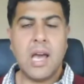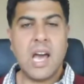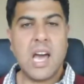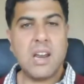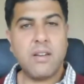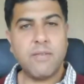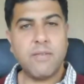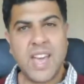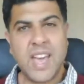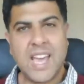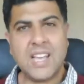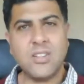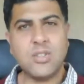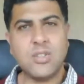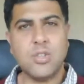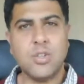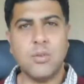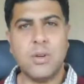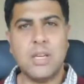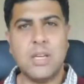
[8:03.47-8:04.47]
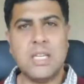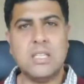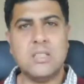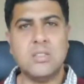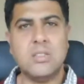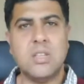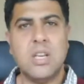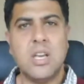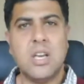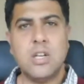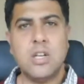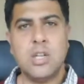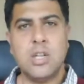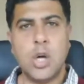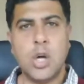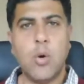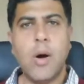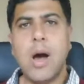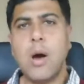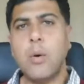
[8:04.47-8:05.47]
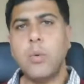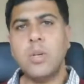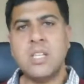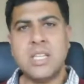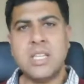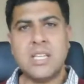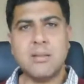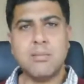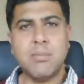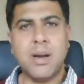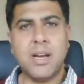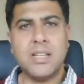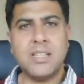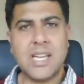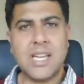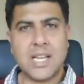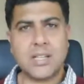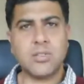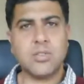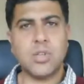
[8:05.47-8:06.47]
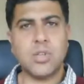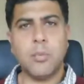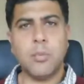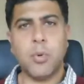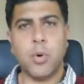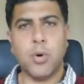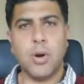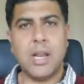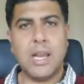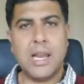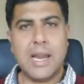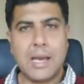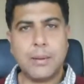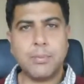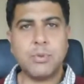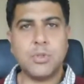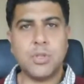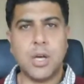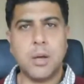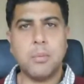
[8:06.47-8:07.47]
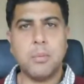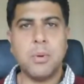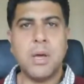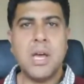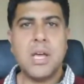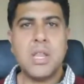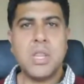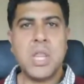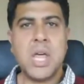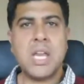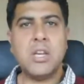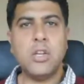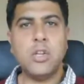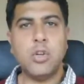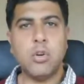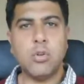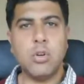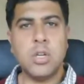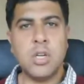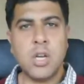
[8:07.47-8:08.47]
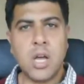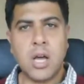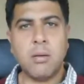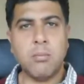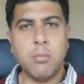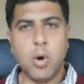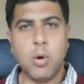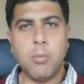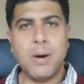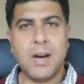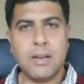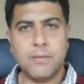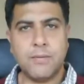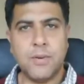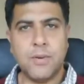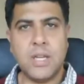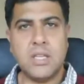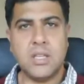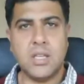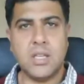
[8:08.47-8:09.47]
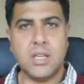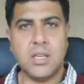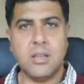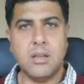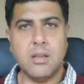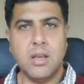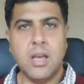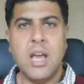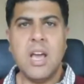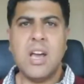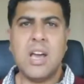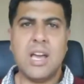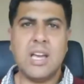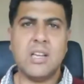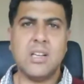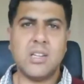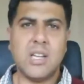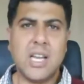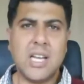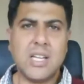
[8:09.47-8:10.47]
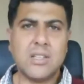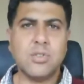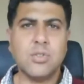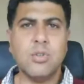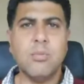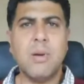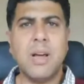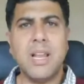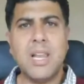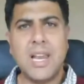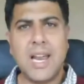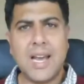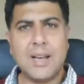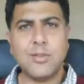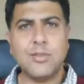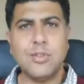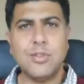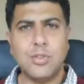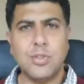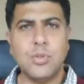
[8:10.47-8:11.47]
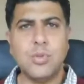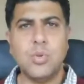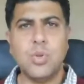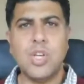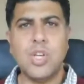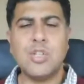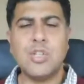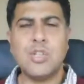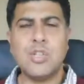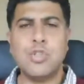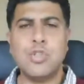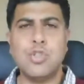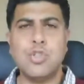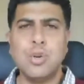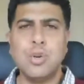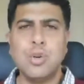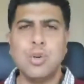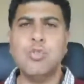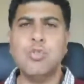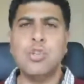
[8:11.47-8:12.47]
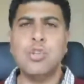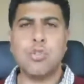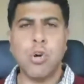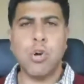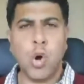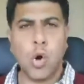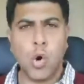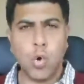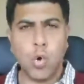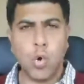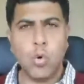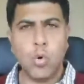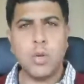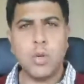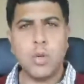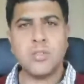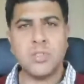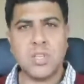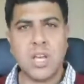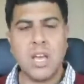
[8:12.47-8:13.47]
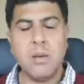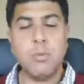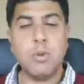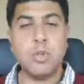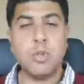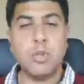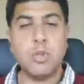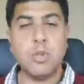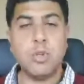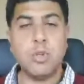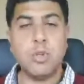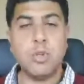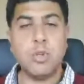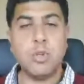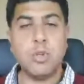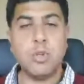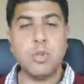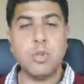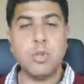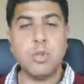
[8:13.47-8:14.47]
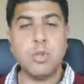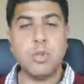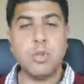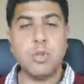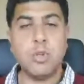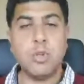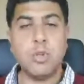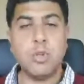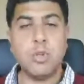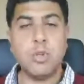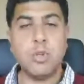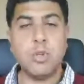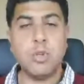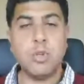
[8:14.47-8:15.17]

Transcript: And if the answer is, no, I would need my desktop or a laptop, then you're not mobile friendly. And Classroom allows you to do this. You can do your whole assignment on your phone if you wish to.